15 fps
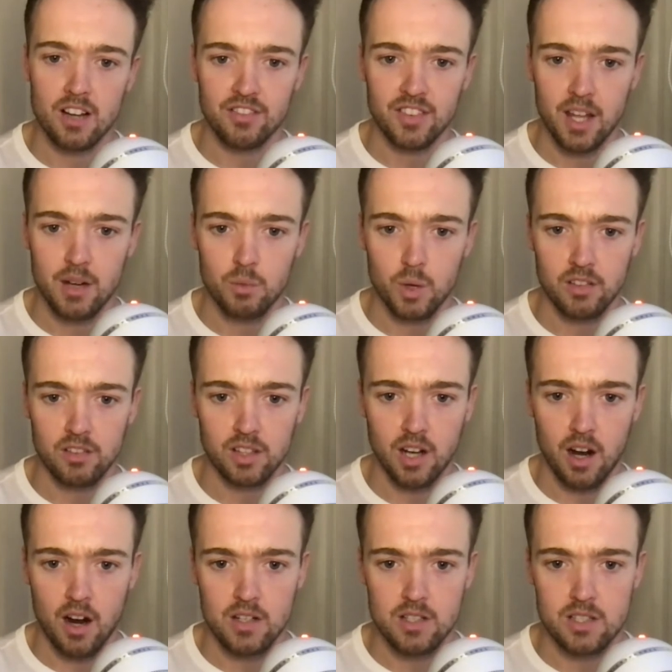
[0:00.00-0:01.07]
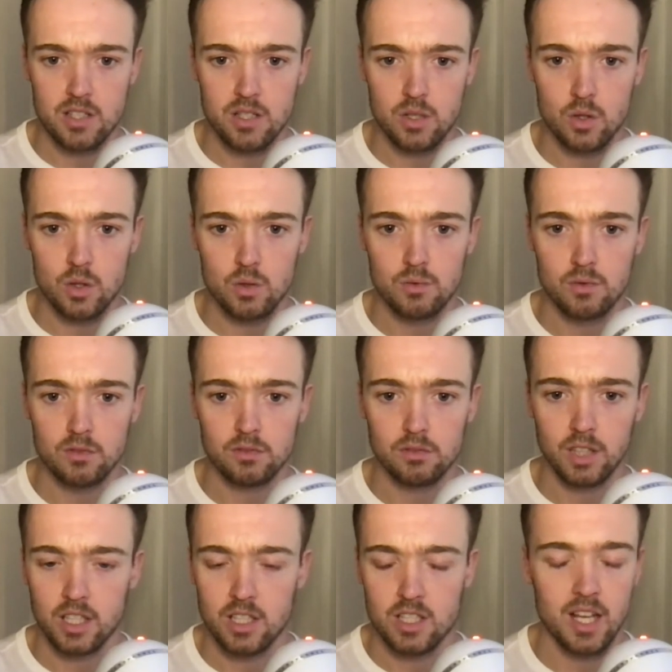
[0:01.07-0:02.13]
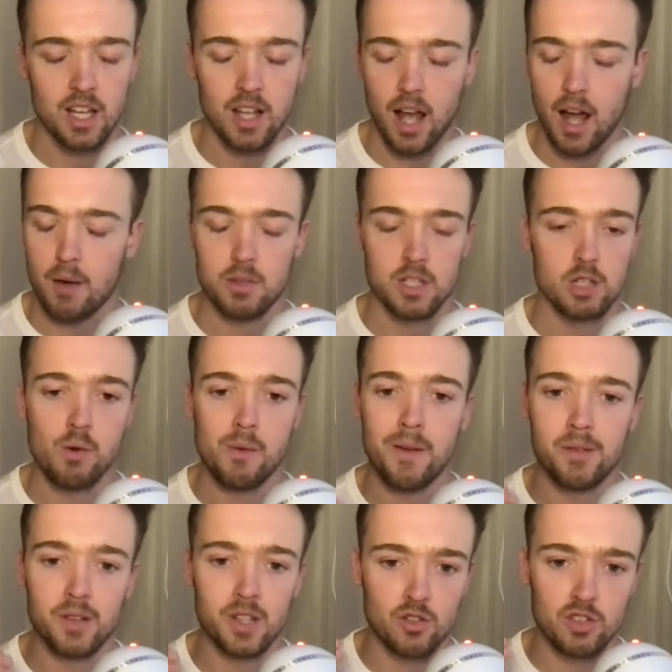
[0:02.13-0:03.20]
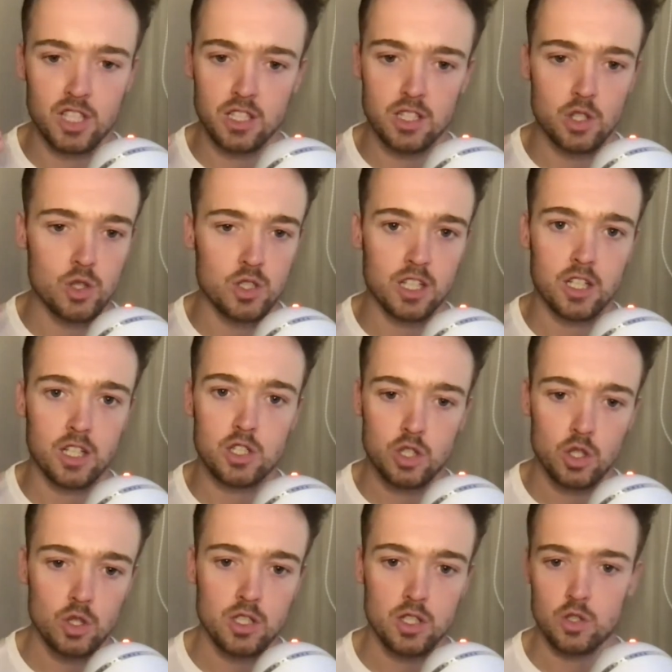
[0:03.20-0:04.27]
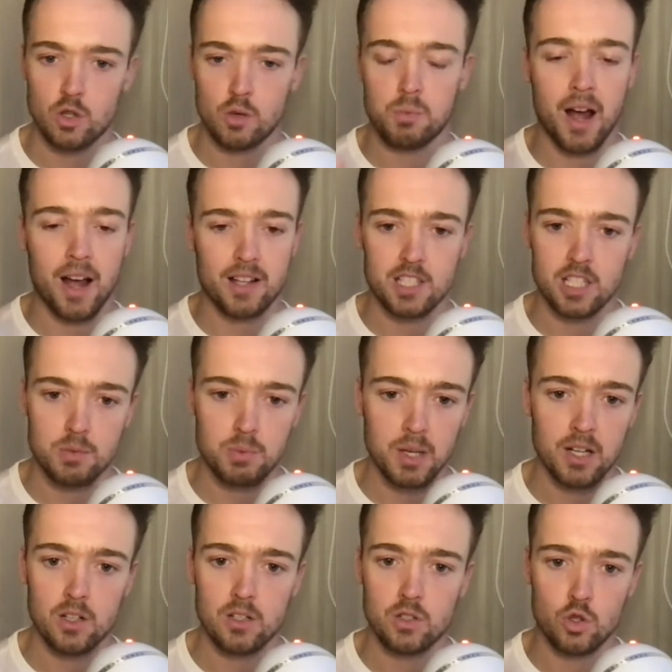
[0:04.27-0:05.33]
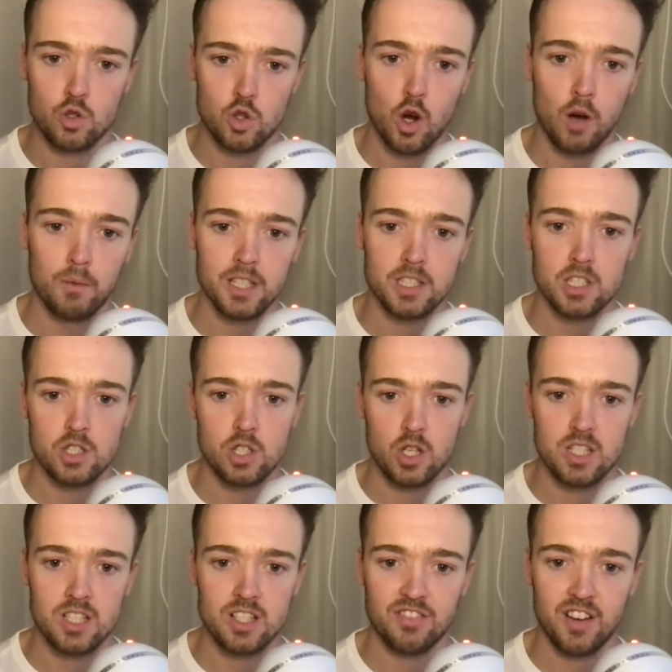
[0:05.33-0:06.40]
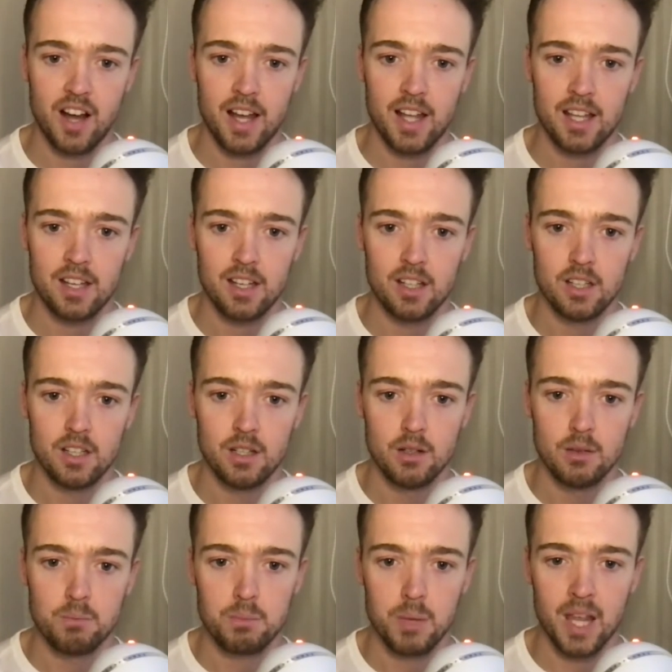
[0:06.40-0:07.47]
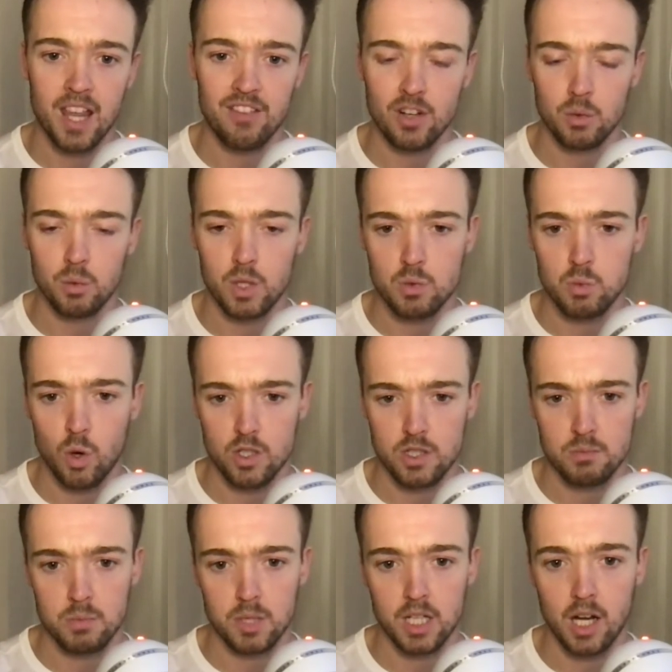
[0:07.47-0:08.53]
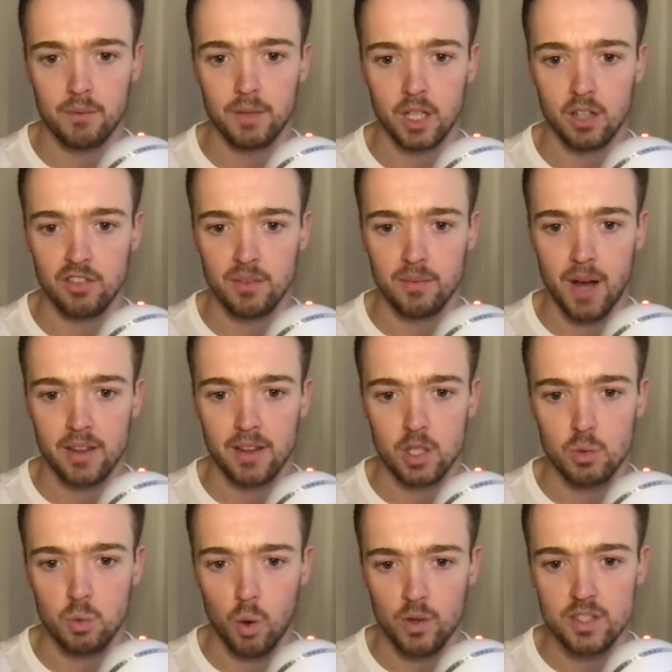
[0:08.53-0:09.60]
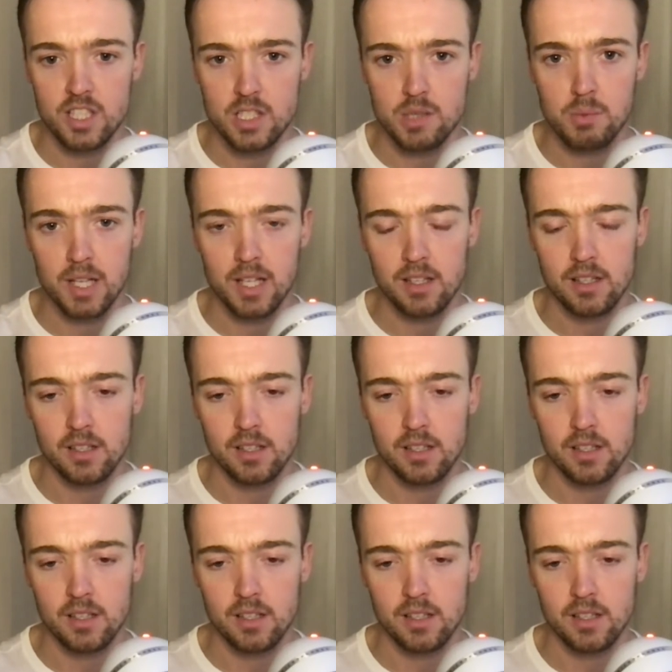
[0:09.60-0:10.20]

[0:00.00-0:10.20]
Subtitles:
then, with regards to, like you say, you were maybe using excuses or past experience or trauma to justify behavior which wasn't becoming of the man that you wanted to be?